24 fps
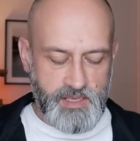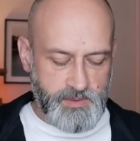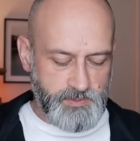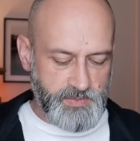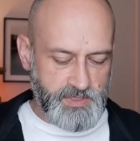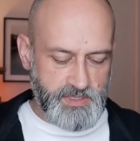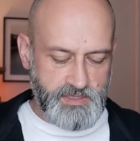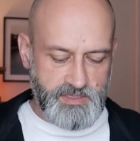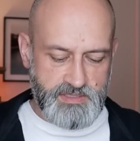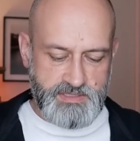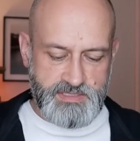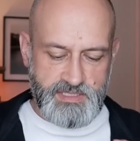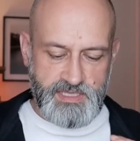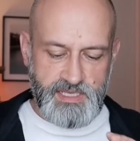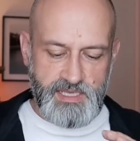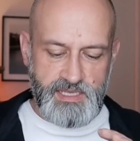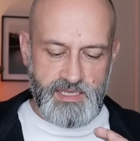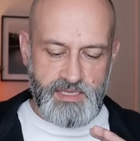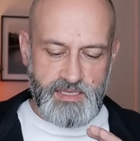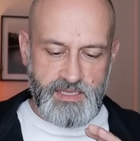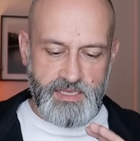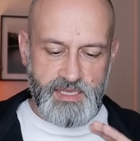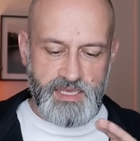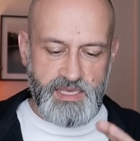Because
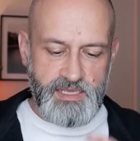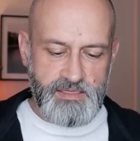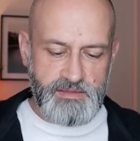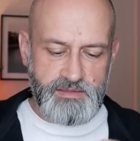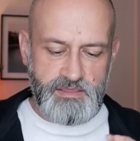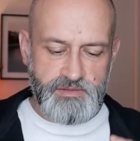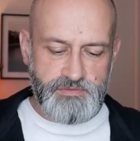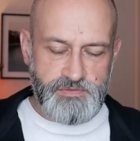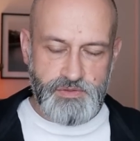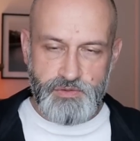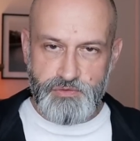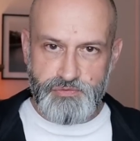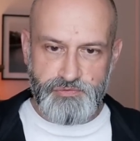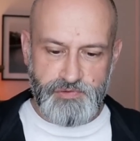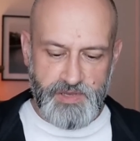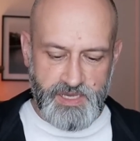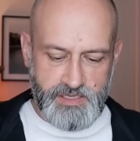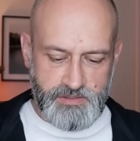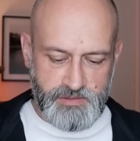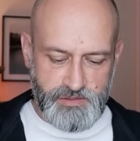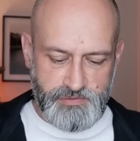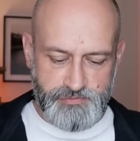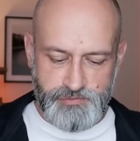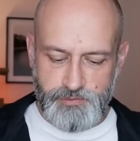in the viewfinder,